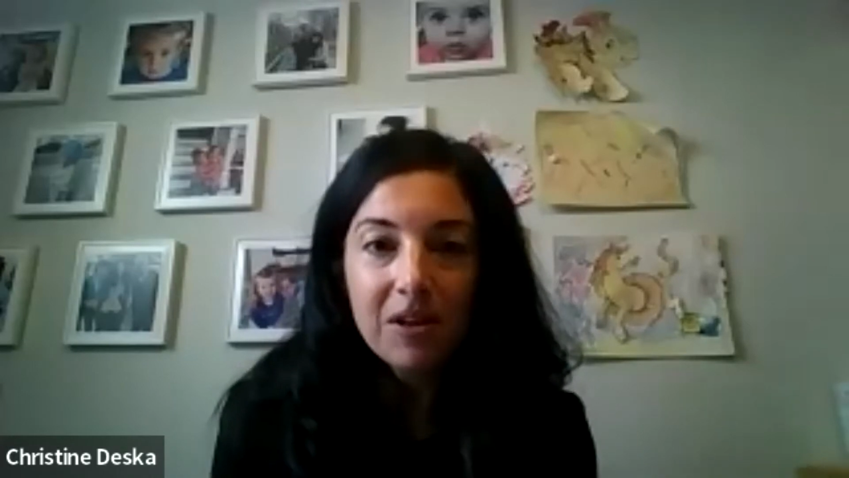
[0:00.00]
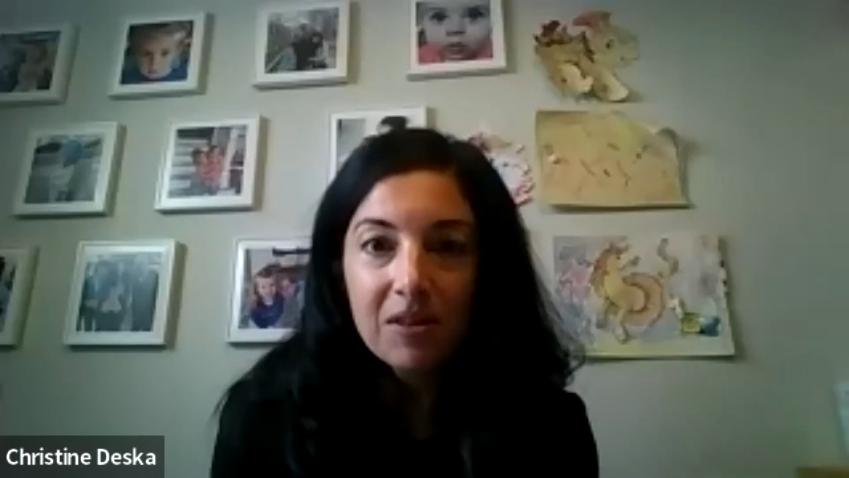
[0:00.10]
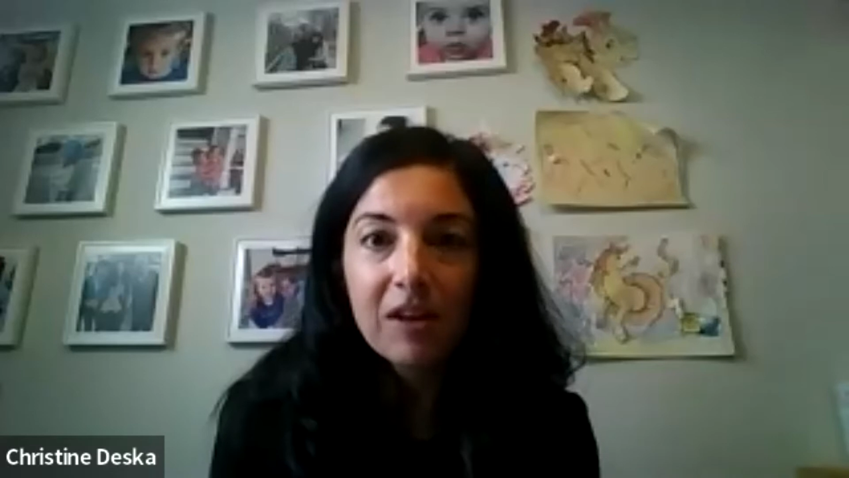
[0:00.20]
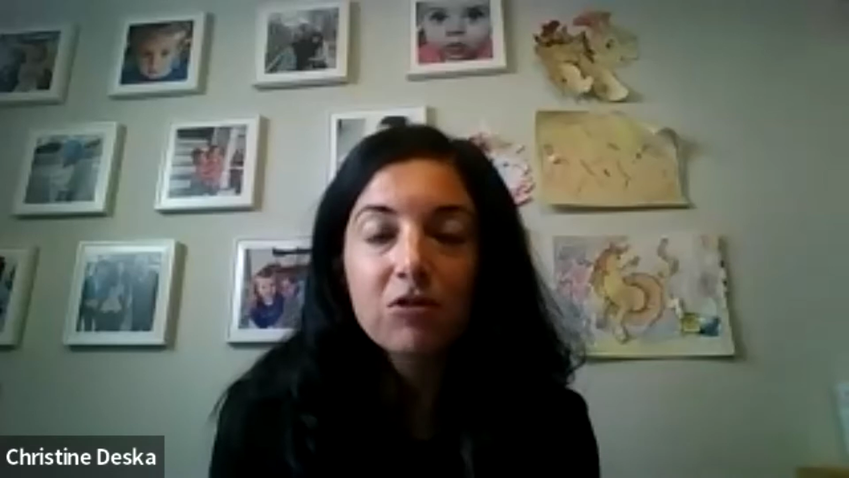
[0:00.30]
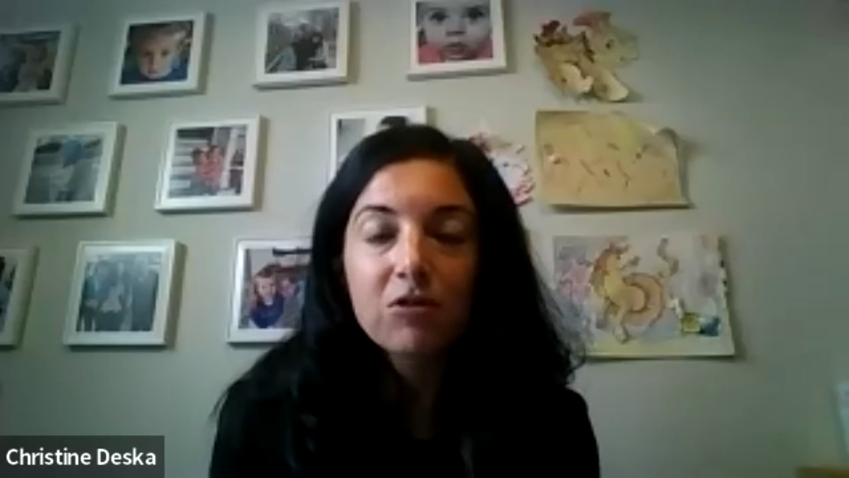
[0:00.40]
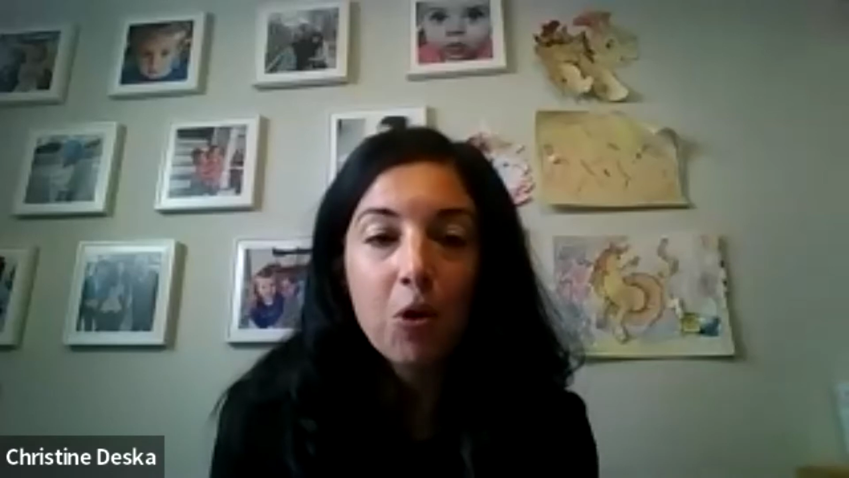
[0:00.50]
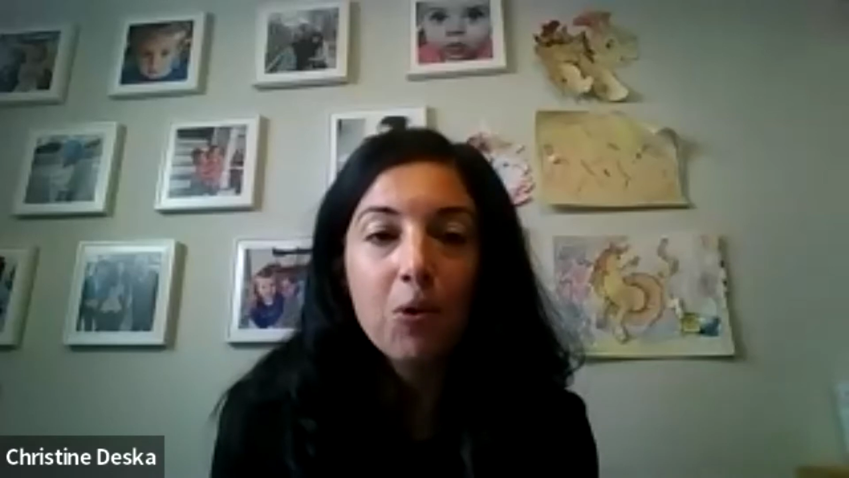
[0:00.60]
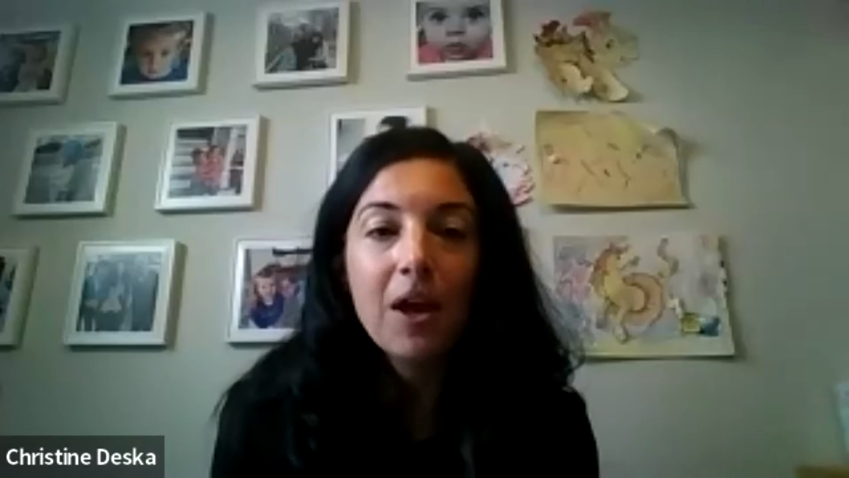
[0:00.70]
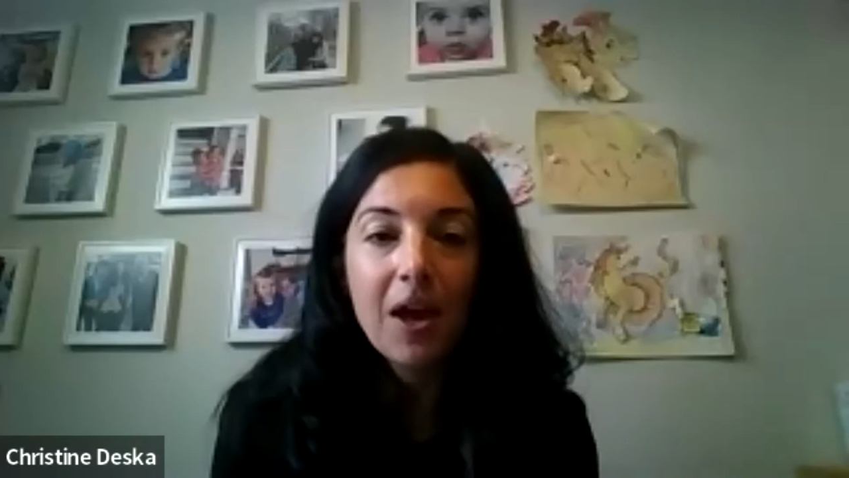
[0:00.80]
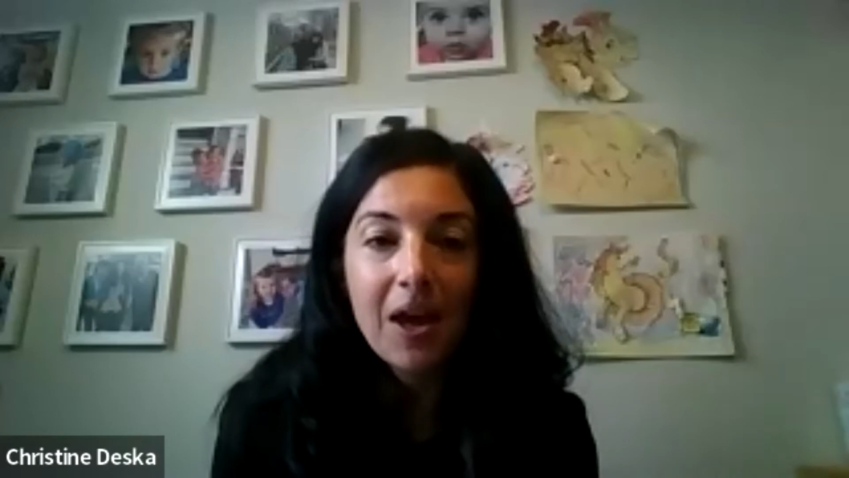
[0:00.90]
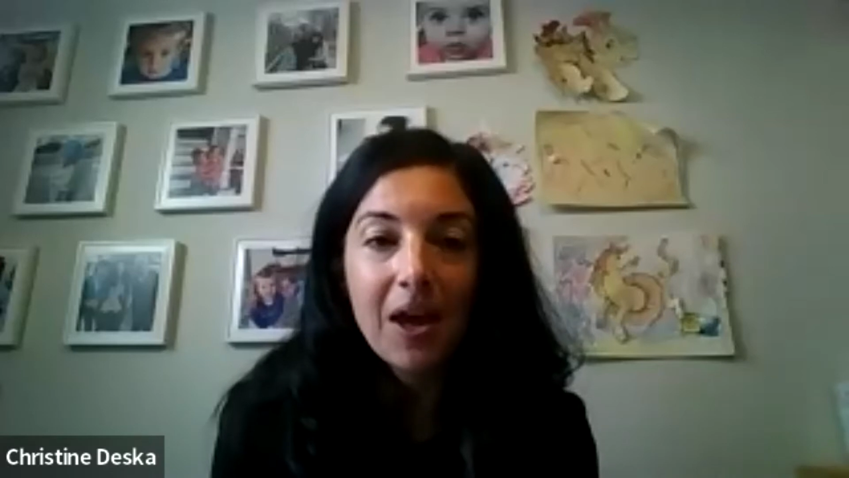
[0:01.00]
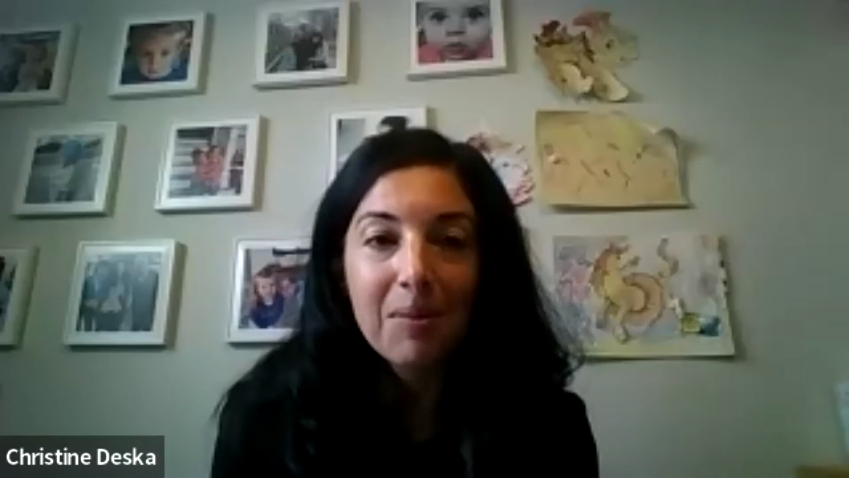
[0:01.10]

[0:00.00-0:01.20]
and that's okay.